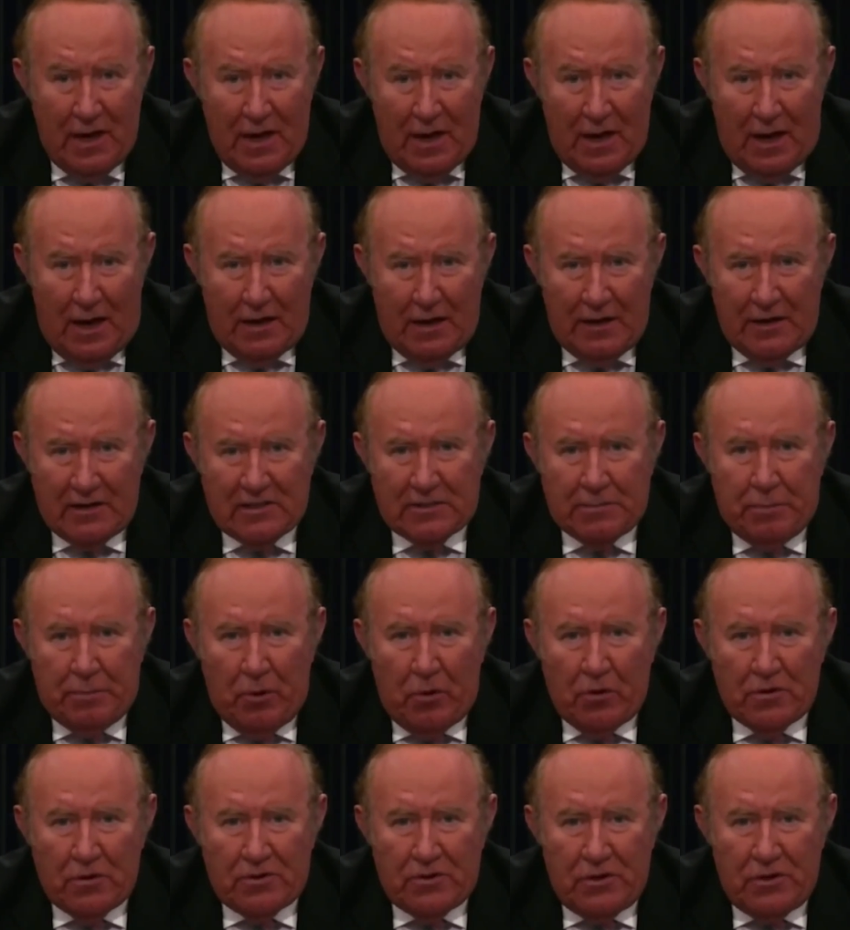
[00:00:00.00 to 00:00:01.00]
and
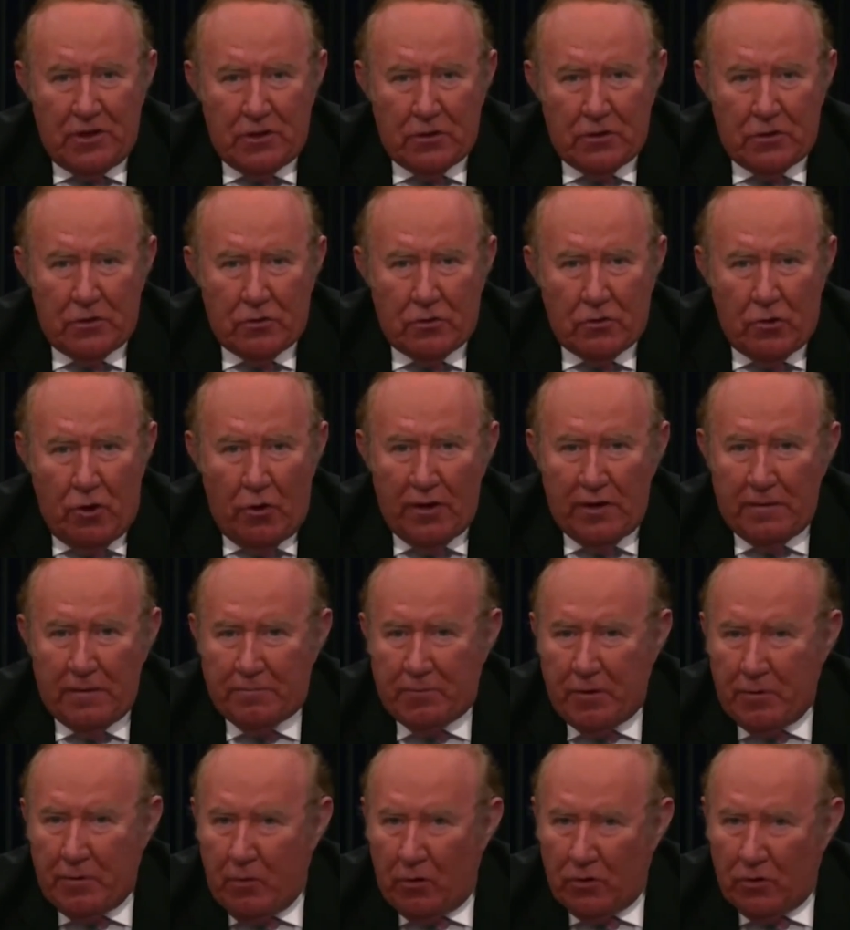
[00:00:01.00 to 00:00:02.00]
expose their growing
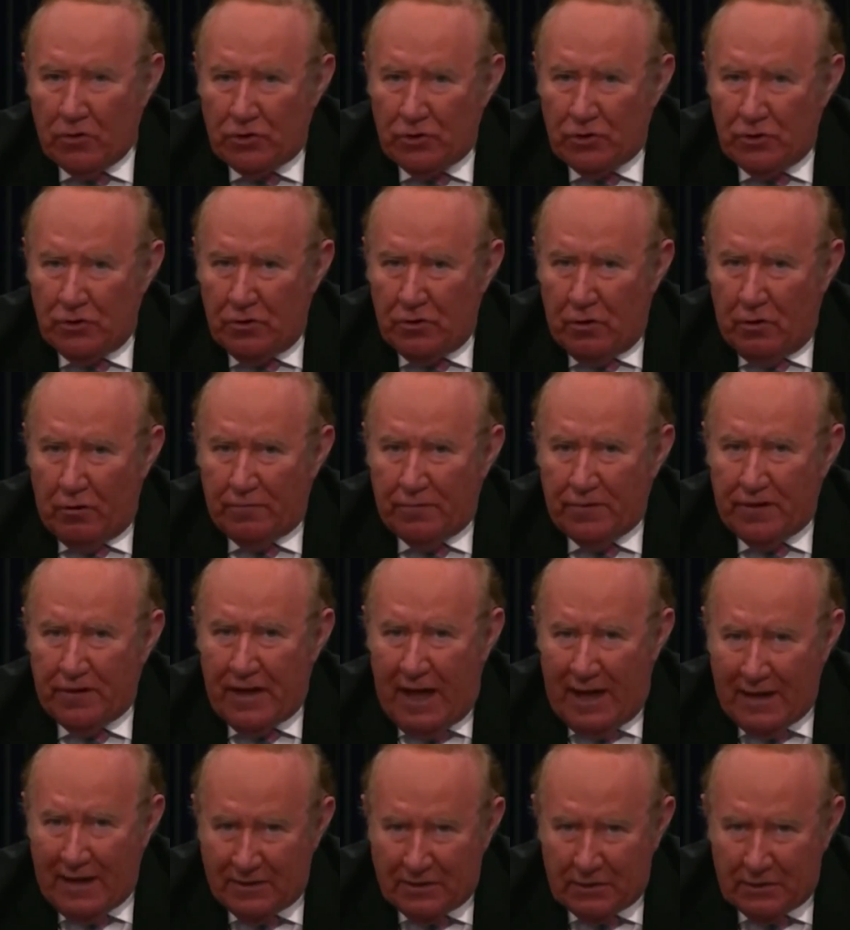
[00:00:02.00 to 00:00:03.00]
promotion of
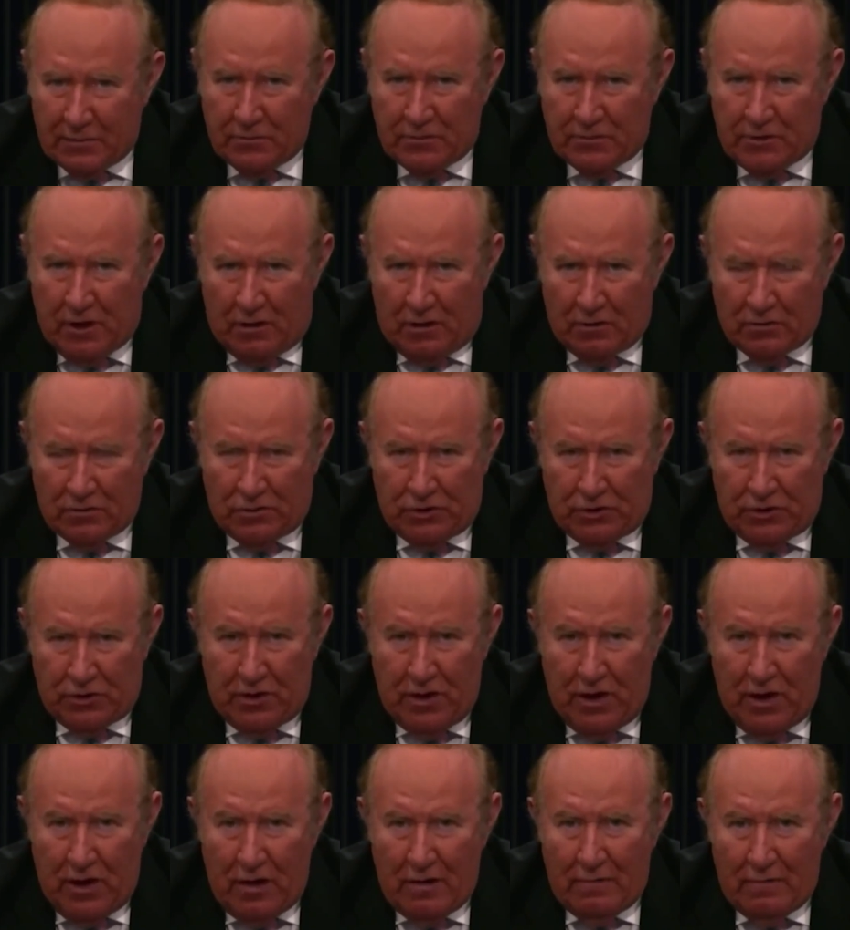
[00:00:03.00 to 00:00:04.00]
cancel culture
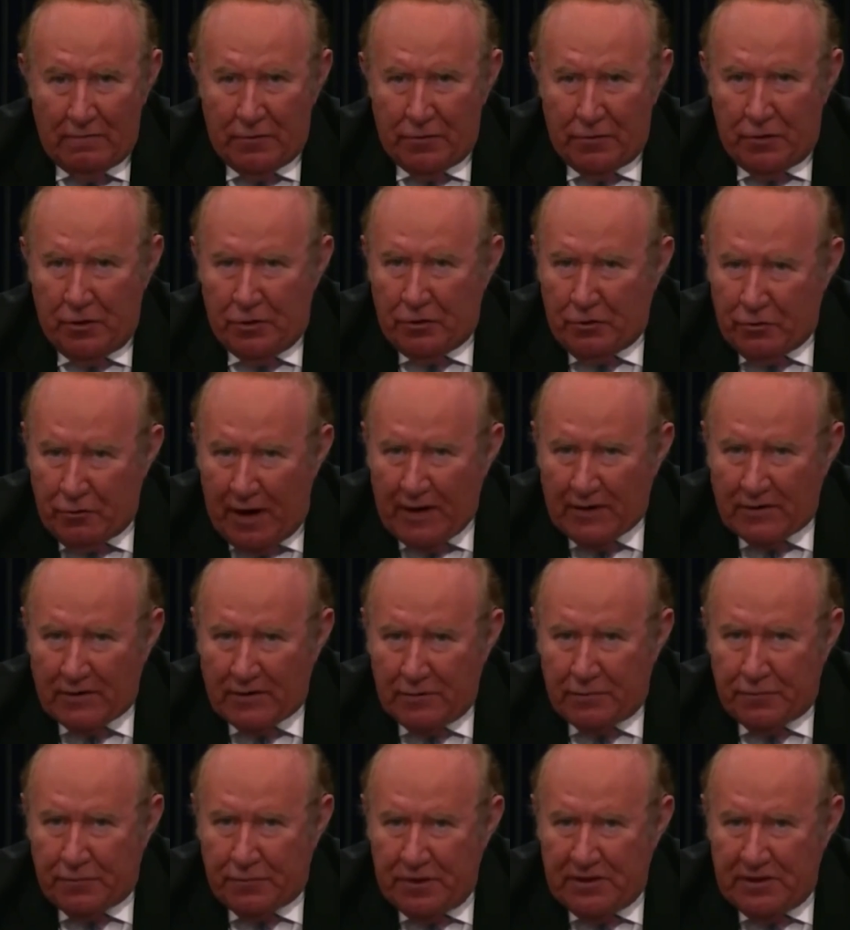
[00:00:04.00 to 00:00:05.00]
for the threat to
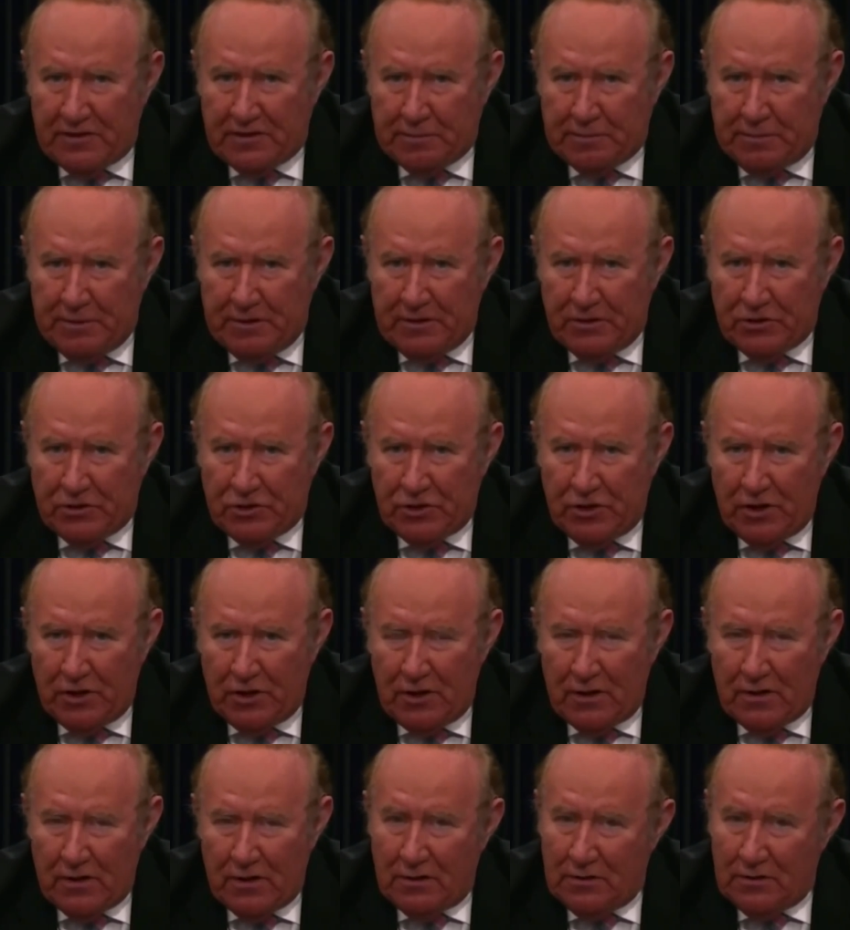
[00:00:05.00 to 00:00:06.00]
free speech
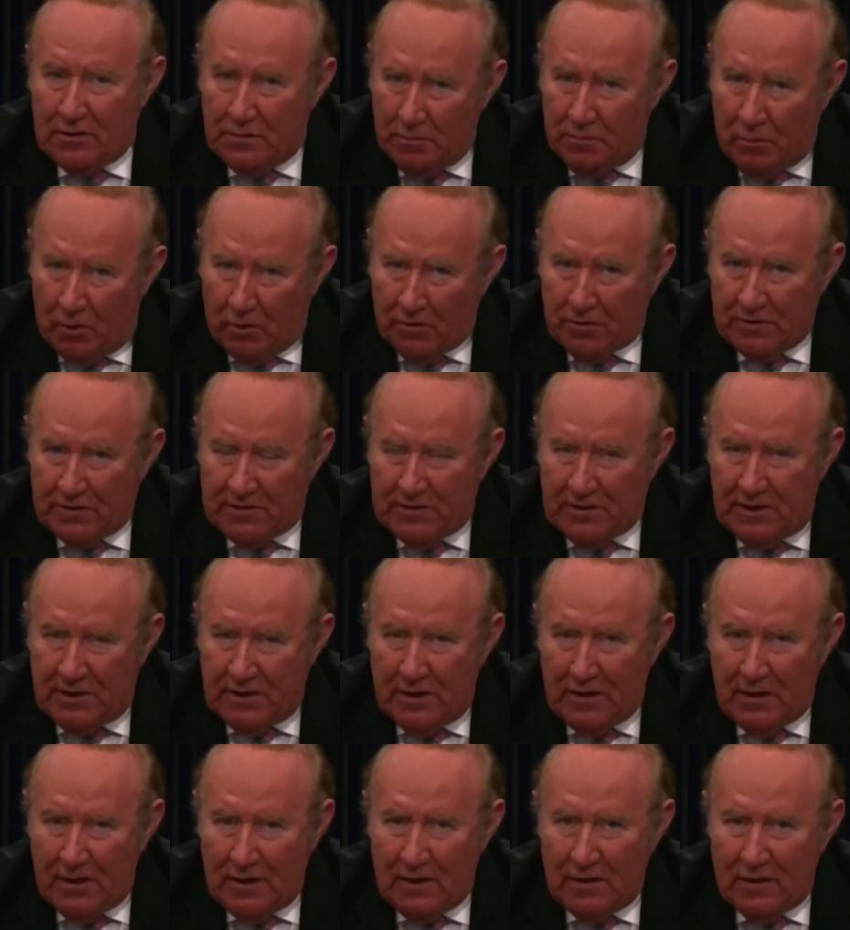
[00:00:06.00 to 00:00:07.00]
and
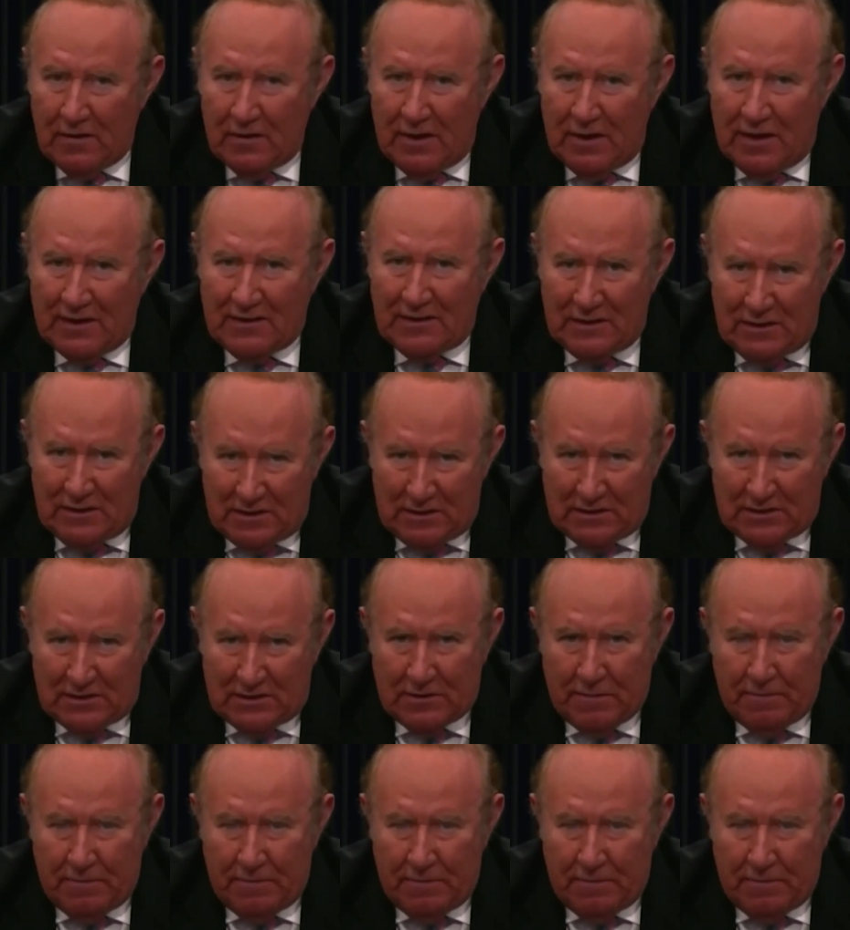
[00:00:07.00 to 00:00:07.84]
democracy that it is.